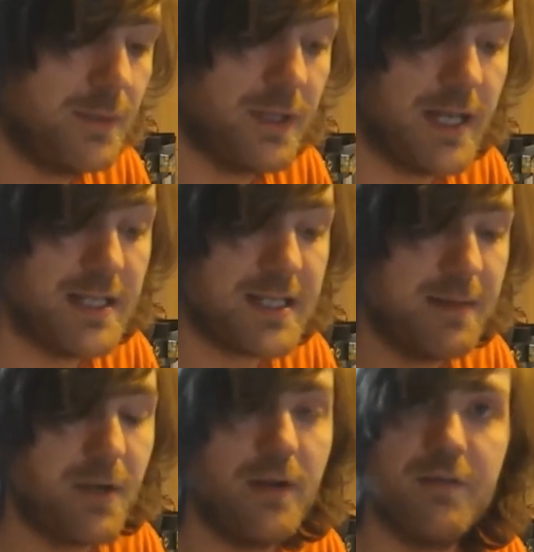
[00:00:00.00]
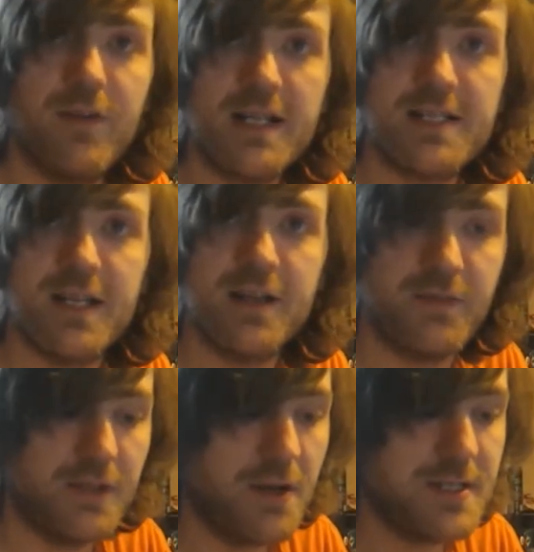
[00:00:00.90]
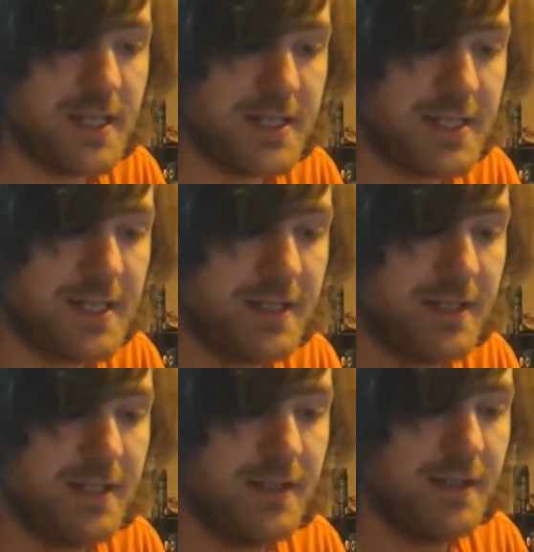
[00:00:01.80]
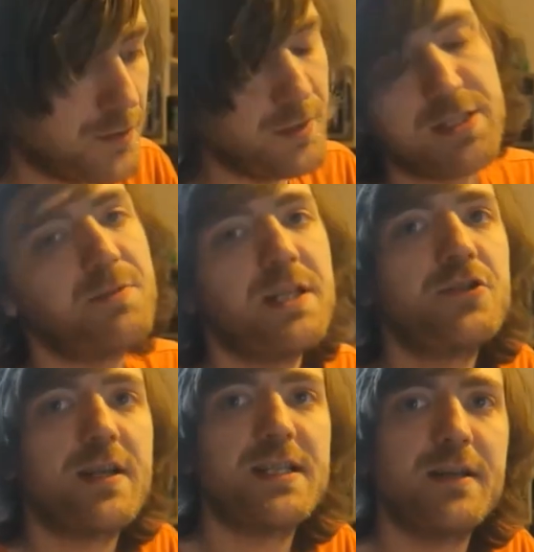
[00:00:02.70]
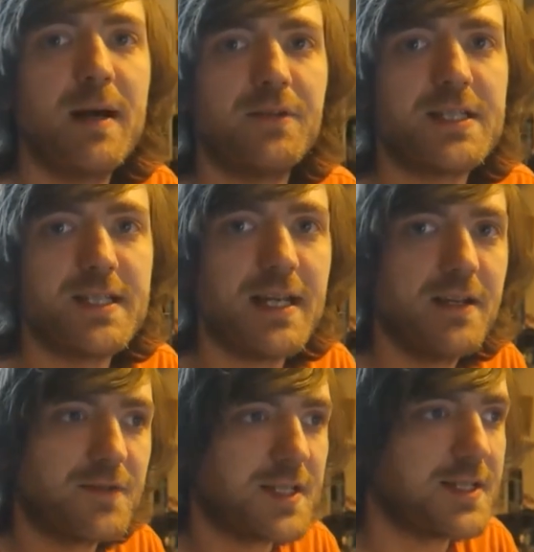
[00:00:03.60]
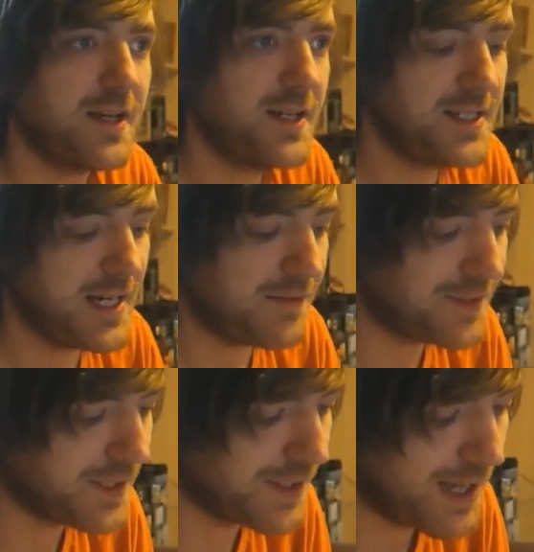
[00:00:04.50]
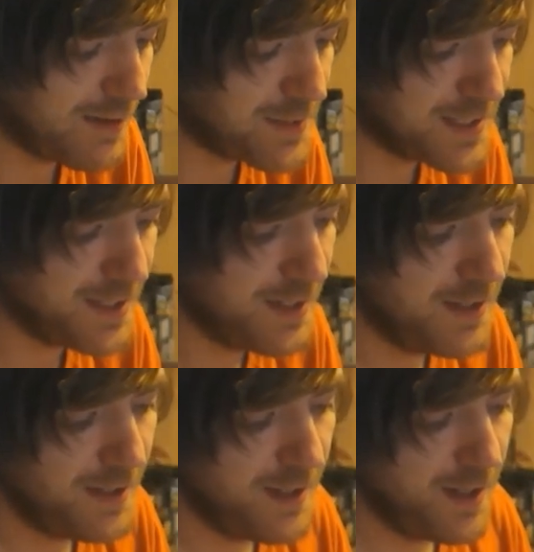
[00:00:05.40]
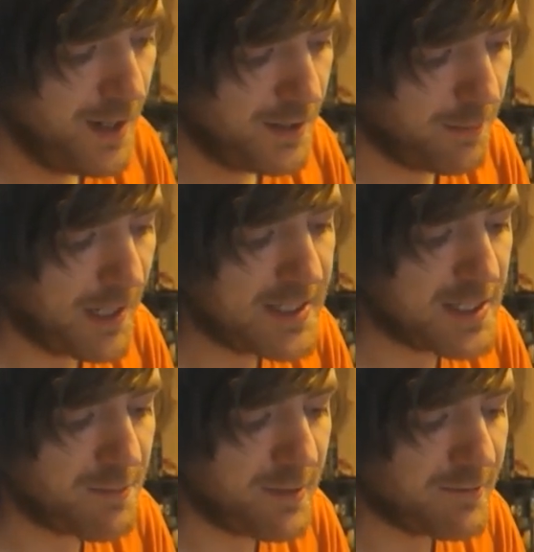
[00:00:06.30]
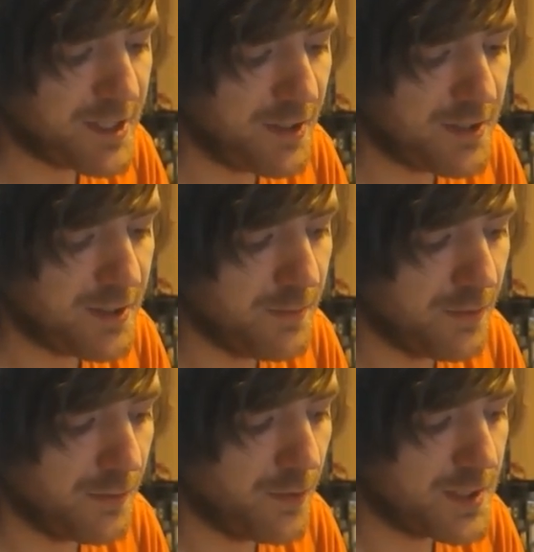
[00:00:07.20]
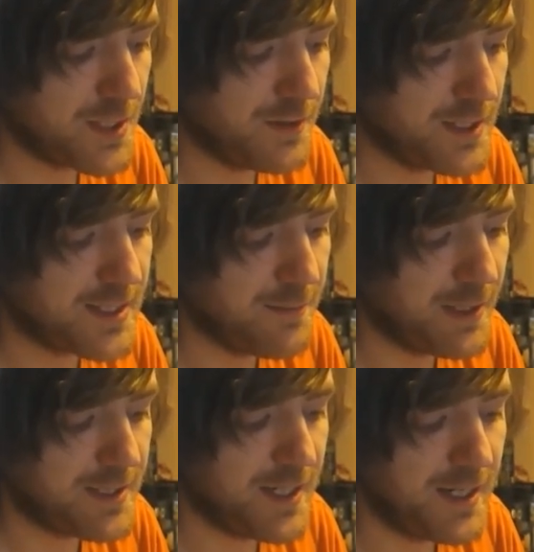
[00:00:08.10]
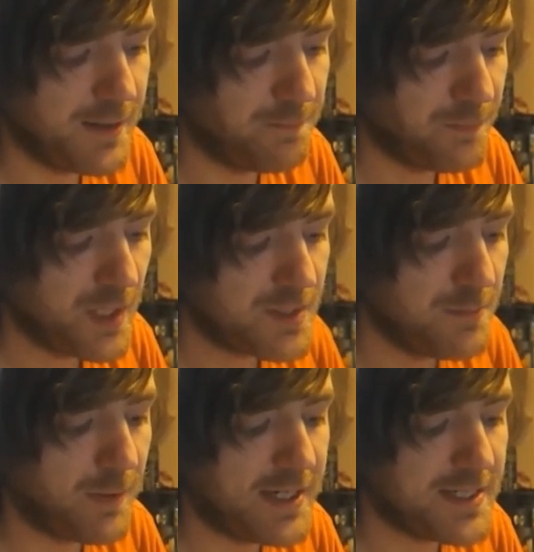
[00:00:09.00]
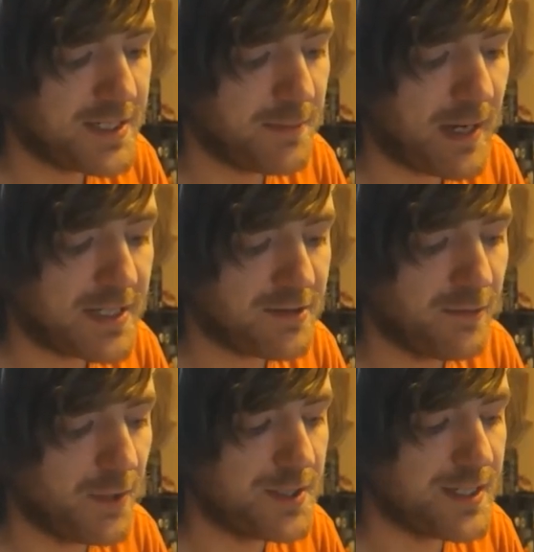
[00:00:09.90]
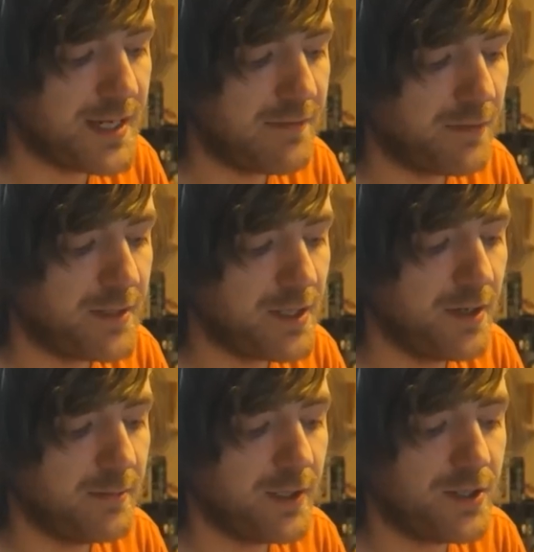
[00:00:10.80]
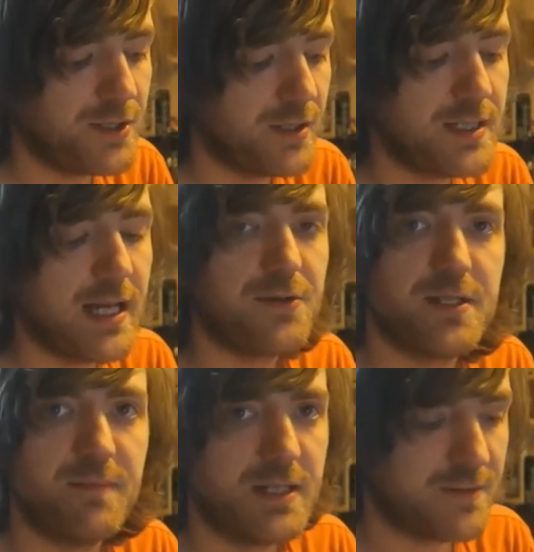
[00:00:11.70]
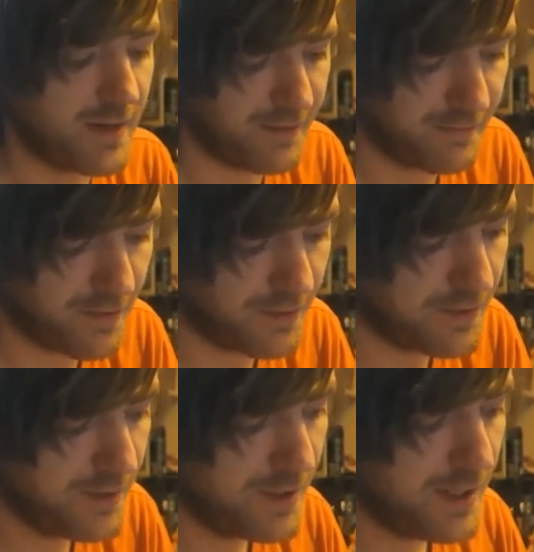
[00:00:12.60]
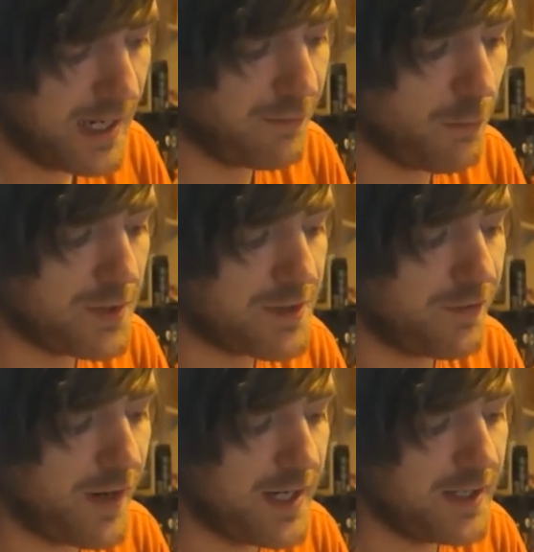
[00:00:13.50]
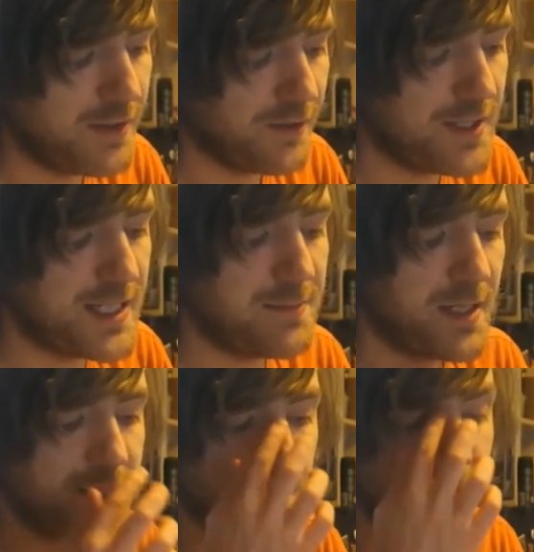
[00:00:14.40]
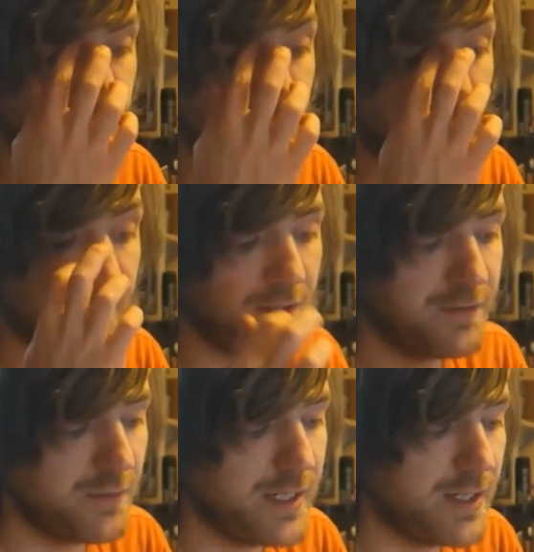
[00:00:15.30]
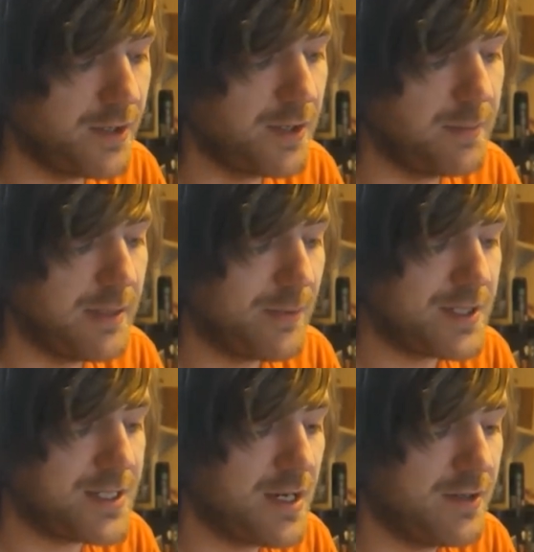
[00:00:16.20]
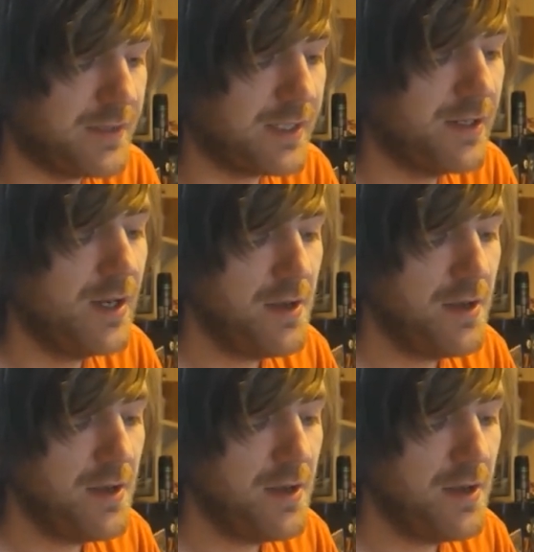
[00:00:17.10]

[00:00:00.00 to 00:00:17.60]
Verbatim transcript: But the years keep going faster, have you noticed? Thought this was interesting about the state of society after the collapse. The places we return to more than once aren't dissimilar to here. Some places you pass through once and never return because you can tell something's very wrong. Everyone's afraid, or it seems like some people have enough to eat and other people are starving.